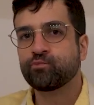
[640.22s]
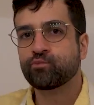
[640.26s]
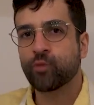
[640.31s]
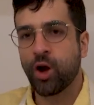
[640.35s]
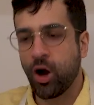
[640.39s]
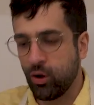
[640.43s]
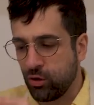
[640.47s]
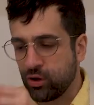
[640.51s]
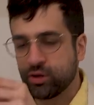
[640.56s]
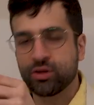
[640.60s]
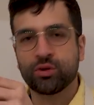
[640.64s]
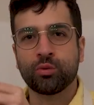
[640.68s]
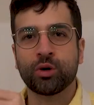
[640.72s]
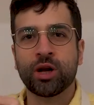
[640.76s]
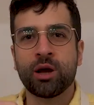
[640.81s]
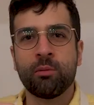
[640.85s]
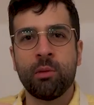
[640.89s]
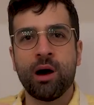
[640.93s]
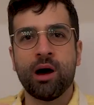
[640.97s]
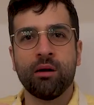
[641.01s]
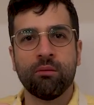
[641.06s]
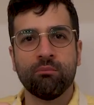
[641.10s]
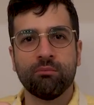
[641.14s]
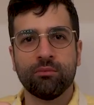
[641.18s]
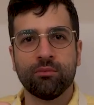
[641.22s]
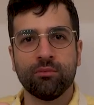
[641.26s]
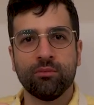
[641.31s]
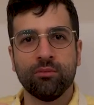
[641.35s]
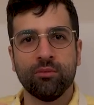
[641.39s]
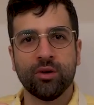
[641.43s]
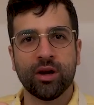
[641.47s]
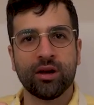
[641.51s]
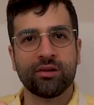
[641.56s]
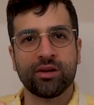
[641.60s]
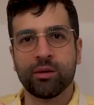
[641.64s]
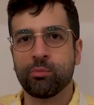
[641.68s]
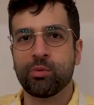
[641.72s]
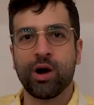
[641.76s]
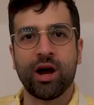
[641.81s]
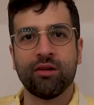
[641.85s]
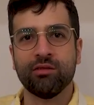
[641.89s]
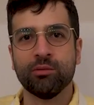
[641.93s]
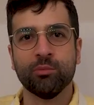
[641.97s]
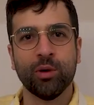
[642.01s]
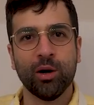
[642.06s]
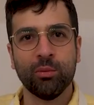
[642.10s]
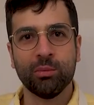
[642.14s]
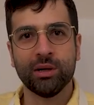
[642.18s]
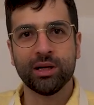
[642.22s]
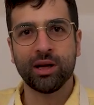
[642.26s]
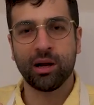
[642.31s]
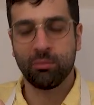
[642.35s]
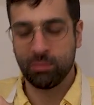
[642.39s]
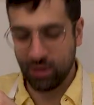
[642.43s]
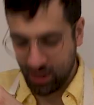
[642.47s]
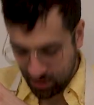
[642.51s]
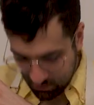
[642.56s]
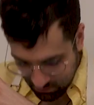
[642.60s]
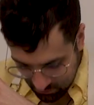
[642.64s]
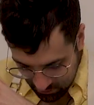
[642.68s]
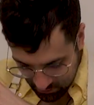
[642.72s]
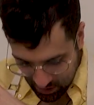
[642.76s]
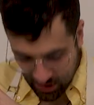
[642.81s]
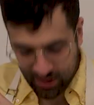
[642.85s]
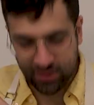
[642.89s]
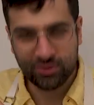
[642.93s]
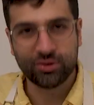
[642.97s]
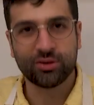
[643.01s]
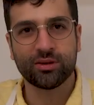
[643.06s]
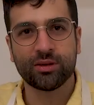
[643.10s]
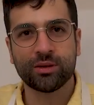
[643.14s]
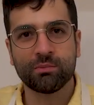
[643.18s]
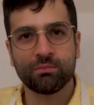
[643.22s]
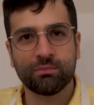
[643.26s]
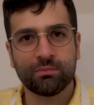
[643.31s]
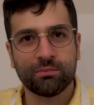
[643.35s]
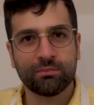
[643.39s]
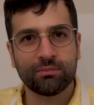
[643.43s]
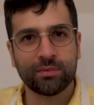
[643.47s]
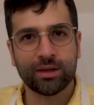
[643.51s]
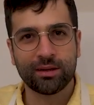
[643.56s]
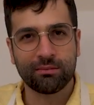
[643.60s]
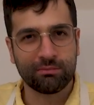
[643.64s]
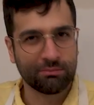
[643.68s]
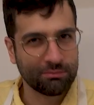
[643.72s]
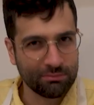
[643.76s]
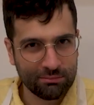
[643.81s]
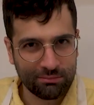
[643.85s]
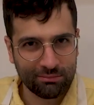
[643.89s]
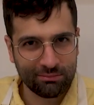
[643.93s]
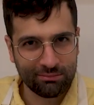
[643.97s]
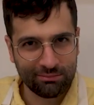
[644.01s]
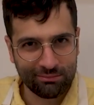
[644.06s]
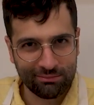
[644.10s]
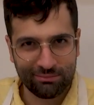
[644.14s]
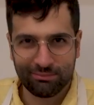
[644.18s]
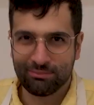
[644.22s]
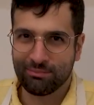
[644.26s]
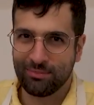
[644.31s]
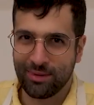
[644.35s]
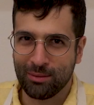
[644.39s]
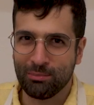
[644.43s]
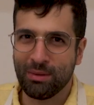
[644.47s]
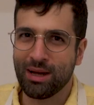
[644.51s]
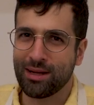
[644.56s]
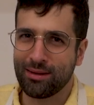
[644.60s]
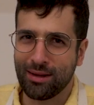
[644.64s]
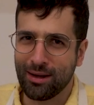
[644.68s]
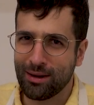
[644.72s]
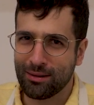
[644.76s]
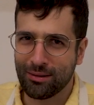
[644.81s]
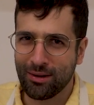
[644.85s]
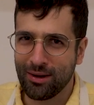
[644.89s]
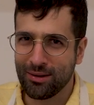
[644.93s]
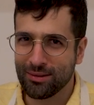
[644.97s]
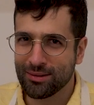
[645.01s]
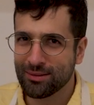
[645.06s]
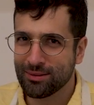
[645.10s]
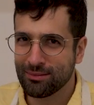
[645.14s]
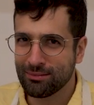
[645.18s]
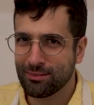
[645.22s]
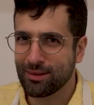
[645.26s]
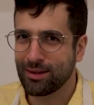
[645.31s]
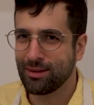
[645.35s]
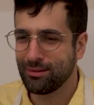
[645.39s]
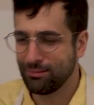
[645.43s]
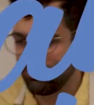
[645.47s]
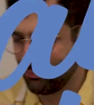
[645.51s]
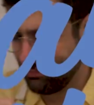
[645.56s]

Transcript: Oh, this is what I meant when I said private moment. I'm not actually, not that gross. No.